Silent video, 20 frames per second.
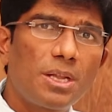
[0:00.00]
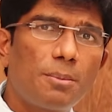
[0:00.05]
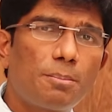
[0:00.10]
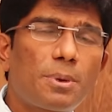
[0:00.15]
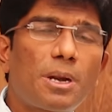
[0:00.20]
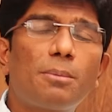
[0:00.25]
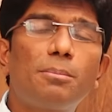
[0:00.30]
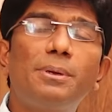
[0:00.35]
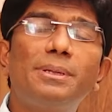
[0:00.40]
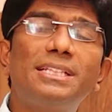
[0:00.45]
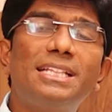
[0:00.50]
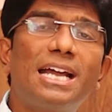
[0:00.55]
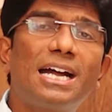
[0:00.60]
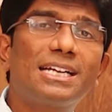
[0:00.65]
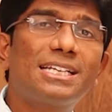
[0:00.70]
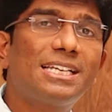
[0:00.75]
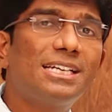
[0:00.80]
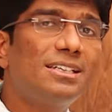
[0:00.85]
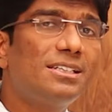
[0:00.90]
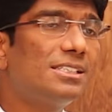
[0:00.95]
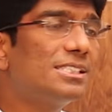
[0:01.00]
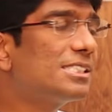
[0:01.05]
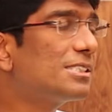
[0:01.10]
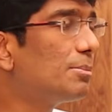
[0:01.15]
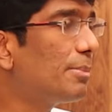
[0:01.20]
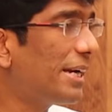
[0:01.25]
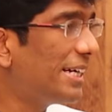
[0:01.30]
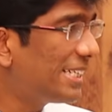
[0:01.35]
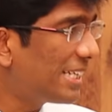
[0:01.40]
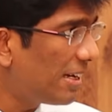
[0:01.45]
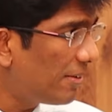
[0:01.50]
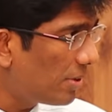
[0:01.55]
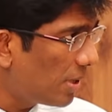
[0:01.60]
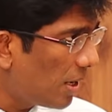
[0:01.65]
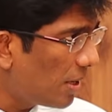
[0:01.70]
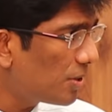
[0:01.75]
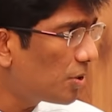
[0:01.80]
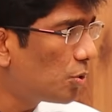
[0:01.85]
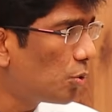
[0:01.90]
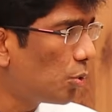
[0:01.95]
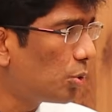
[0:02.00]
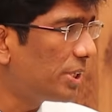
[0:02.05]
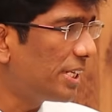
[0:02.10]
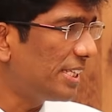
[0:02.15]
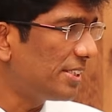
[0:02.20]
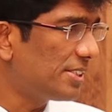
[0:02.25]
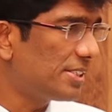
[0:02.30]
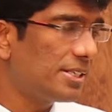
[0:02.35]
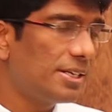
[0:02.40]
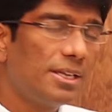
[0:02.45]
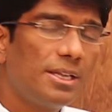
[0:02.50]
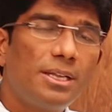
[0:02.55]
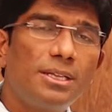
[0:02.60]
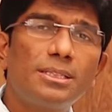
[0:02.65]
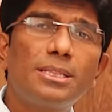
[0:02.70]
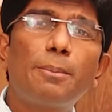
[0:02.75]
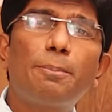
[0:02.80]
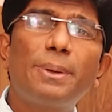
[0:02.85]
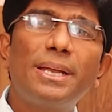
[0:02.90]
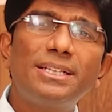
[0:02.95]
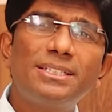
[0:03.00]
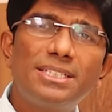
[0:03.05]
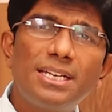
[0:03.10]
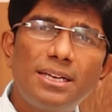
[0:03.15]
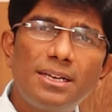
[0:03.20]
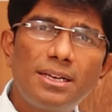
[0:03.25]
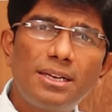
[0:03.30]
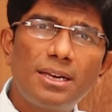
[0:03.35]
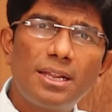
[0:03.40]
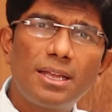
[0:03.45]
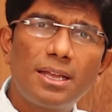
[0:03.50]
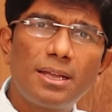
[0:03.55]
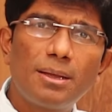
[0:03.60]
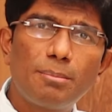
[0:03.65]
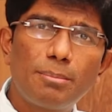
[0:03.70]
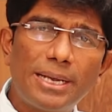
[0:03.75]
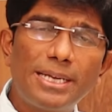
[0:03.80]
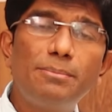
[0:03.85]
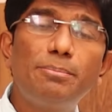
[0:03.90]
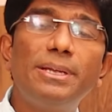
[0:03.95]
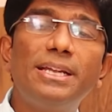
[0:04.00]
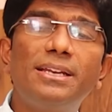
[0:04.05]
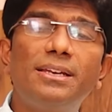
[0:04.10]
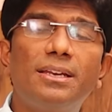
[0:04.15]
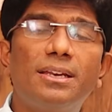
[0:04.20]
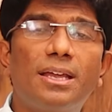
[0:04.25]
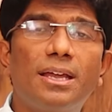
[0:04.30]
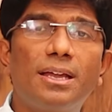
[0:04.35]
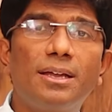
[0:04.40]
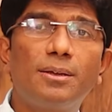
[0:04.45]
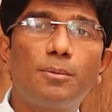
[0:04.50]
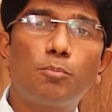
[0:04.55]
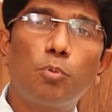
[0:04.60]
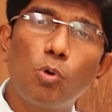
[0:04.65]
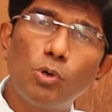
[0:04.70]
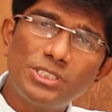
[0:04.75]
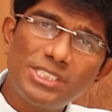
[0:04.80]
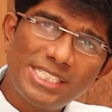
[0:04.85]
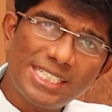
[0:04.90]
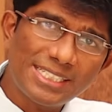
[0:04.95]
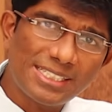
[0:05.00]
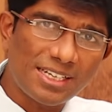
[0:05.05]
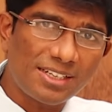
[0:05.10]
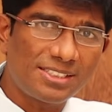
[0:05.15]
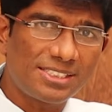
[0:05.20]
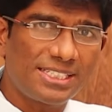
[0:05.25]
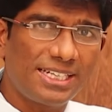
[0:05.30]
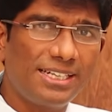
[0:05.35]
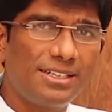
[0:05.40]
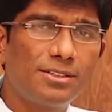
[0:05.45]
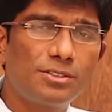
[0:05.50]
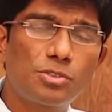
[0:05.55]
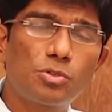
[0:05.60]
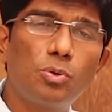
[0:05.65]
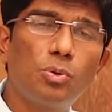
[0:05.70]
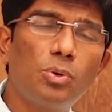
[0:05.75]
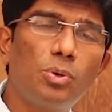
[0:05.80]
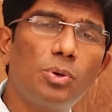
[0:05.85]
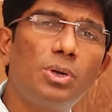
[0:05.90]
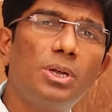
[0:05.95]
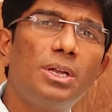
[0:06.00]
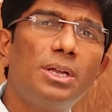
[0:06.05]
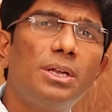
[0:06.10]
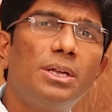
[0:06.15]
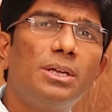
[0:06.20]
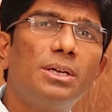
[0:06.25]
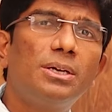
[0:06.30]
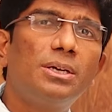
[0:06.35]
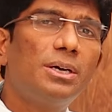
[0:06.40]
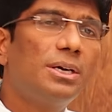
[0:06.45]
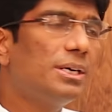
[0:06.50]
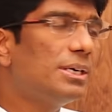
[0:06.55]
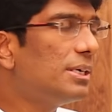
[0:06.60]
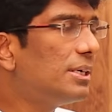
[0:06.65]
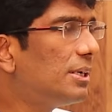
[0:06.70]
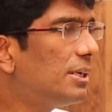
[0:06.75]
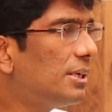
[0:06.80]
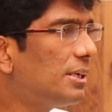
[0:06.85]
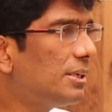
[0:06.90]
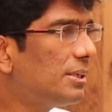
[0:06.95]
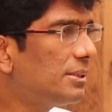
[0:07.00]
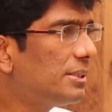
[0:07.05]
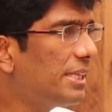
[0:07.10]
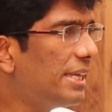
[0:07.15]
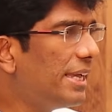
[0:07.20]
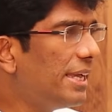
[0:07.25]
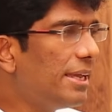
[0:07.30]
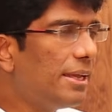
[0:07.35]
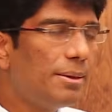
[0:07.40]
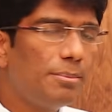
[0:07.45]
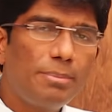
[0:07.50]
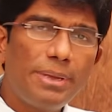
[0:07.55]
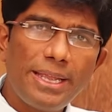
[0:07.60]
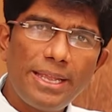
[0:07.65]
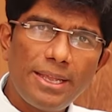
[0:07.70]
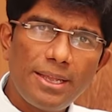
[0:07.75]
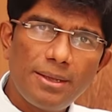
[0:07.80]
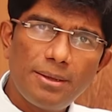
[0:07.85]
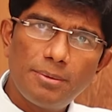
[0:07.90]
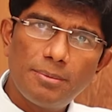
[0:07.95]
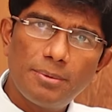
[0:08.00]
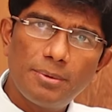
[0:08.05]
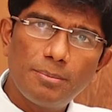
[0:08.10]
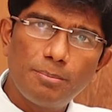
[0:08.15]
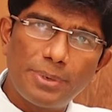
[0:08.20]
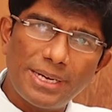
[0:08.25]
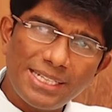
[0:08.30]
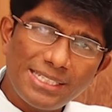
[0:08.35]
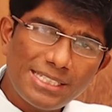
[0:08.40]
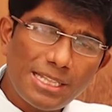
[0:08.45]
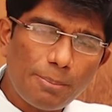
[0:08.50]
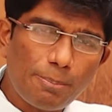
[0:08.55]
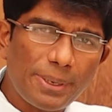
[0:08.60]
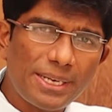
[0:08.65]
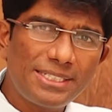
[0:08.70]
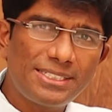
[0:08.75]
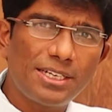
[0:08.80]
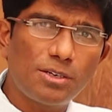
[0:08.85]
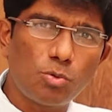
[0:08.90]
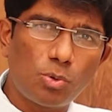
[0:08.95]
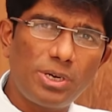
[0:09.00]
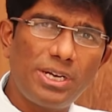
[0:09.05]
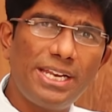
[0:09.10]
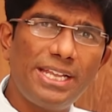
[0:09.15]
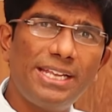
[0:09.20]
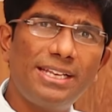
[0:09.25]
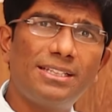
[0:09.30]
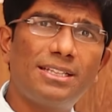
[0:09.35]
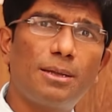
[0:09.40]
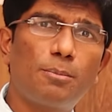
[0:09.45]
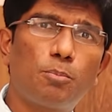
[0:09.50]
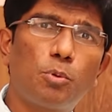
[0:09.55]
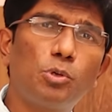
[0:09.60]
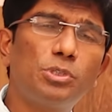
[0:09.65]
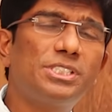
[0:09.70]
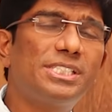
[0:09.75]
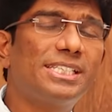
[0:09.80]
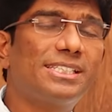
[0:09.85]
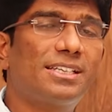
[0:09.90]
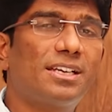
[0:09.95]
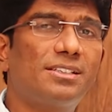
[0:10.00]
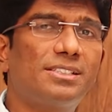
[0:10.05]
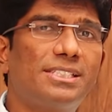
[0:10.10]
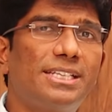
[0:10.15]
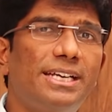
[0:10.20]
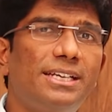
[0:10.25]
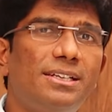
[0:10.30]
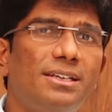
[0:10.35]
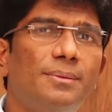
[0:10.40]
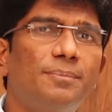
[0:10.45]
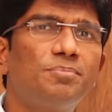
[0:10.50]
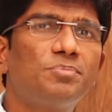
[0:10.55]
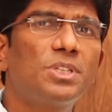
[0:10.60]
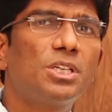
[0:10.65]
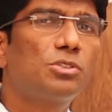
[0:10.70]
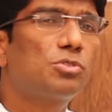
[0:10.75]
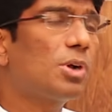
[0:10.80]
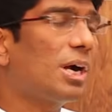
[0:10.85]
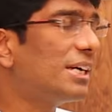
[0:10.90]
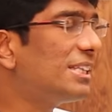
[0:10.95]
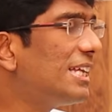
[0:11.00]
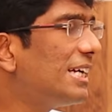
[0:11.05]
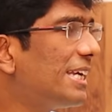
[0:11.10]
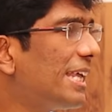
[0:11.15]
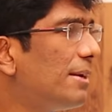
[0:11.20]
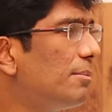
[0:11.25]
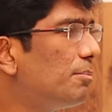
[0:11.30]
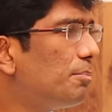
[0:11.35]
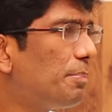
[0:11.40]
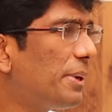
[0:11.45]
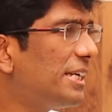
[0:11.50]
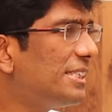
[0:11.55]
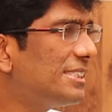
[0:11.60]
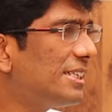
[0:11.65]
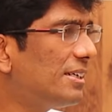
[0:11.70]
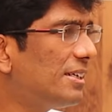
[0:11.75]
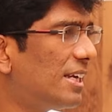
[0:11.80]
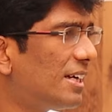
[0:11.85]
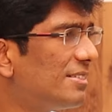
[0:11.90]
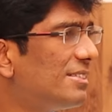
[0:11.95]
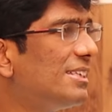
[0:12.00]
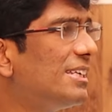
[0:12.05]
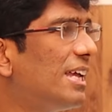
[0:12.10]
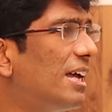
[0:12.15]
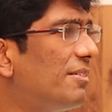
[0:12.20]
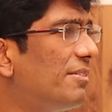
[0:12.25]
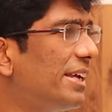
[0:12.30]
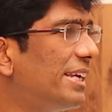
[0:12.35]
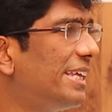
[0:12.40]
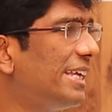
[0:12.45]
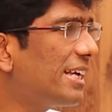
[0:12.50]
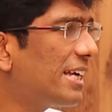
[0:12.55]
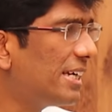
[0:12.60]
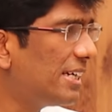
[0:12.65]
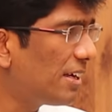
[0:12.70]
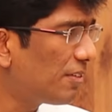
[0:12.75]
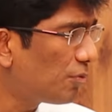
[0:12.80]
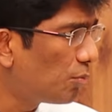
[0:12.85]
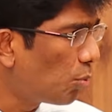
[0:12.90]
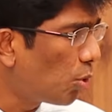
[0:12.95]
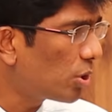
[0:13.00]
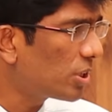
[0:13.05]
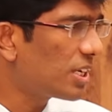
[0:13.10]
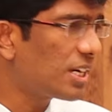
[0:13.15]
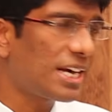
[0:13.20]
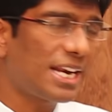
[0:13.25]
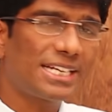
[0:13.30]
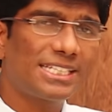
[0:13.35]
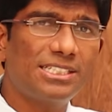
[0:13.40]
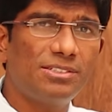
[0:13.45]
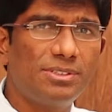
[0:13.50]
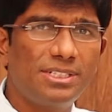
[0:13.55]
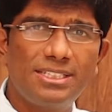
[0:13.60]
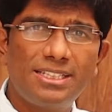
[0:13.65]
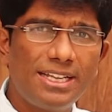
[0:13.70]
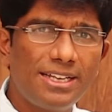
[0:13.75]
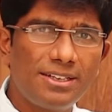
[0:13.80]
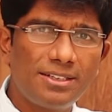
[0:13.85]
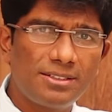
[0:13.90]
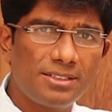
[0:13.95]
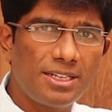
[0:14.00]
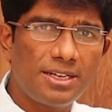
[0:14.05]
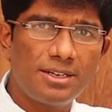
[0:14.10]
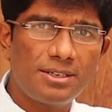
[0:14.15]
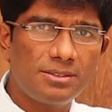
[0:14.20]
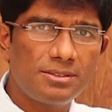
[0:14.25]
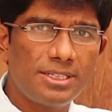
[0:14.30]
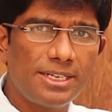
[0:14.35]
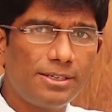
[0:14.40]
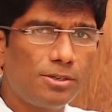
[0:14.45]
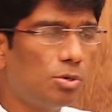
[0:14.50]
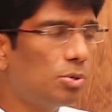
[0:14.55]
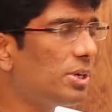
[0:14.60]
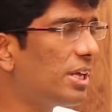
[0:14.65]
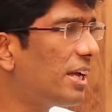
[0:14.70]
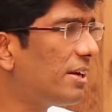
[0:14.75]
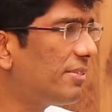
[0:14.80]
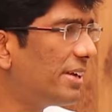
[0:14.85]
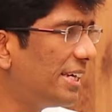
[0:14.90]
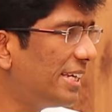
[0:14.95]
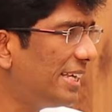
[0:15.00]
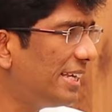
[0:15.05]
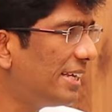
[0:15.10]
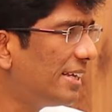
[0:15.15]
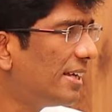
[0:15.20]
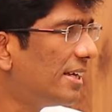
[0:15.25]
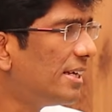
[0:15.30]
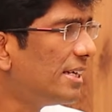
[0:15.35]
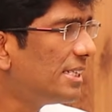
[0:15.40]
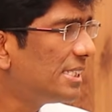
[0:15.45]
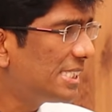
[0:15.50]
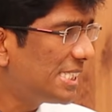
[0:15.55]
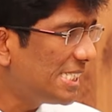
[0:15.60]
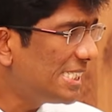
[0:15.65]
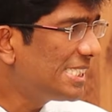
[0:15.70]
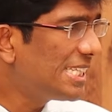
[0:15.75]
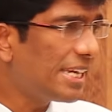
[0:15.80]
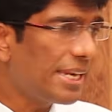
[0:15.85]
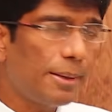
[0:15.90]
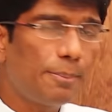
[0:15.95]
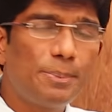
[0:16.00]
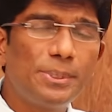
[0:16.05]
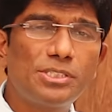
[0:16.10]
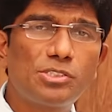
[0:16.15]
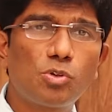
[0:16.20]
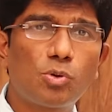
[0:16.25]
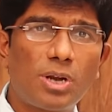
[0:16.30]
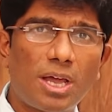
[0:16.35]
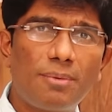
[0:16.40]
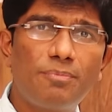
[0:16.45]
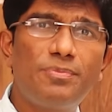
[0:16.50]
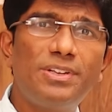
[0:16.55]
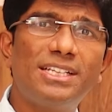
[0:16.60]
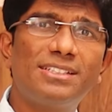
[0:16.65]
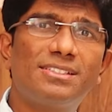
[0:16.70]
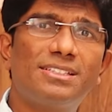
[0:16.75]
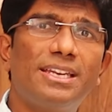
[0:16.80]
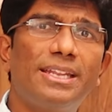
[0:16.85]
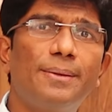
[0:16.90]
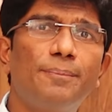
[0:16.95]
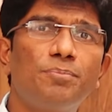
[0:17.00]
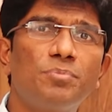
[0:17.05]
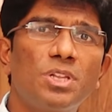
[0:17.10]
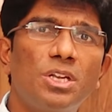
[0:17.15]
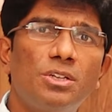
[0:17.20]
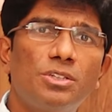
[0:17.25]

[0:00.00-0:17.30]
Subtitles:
Probably the attenders might have not noticed. The patient might be in postictal state. So they may bring the patient only in the postictal state. So at the time patient doesn't have any kind of motor activity. They don't have any seizure episode obviously.